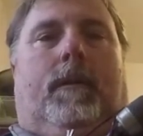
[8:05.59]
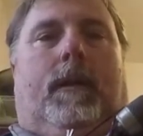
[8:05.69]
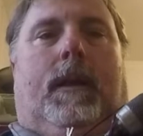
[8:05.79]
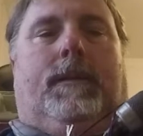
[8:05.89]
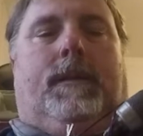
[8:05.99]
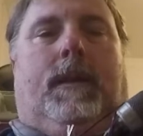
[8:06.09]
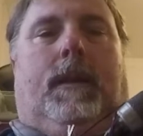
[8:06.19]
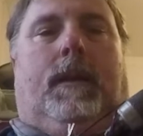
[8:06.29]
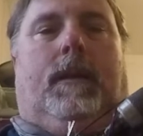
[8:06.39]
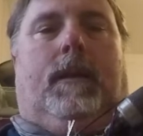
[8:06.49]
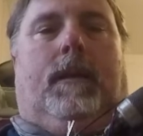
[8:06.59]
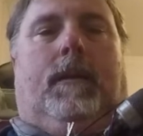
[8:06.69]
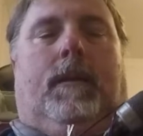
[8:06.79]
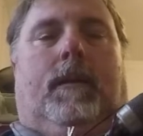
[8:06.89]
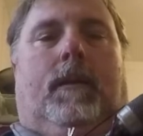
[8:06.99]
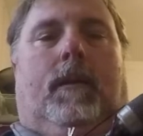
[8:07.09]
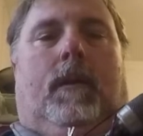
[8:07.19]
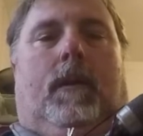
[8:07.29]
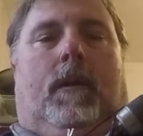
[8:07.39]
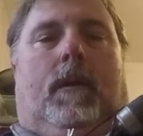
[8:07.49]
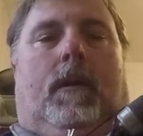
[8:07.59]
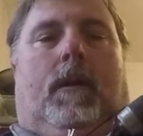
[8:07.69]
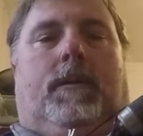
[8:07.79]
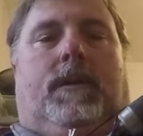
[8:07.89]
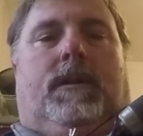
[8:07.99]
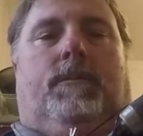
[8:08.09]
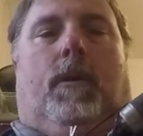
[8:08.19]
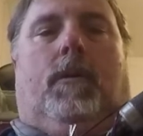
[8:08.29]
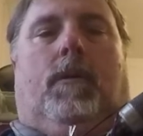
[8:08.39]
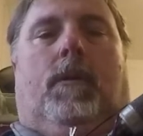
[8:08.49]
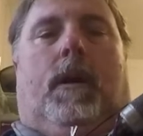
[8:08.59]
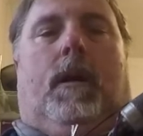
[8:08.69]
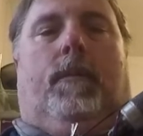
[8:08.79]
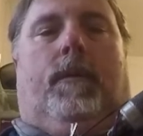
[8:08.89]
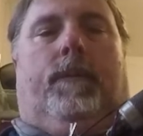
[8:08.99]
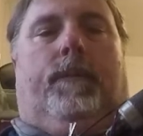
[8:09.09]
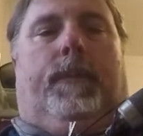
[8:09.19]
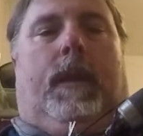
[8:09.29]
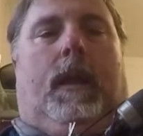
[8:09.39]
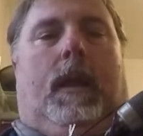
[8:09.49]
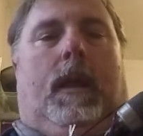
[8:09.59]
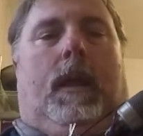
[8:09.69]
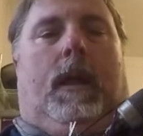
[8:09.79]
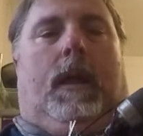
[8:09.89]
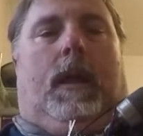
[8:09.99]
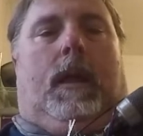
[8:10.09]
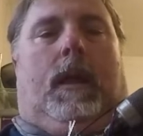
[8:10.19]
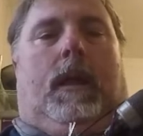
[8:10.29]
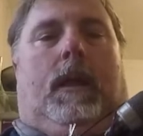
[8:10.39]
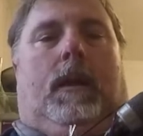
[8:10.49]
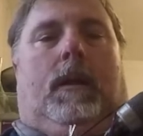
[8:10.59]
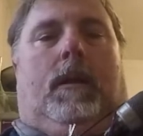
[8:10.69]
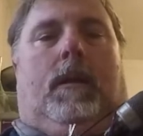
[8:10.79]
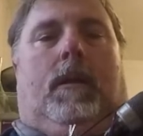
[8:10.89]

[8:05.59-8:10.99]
That's the RZ Sparkle Crab in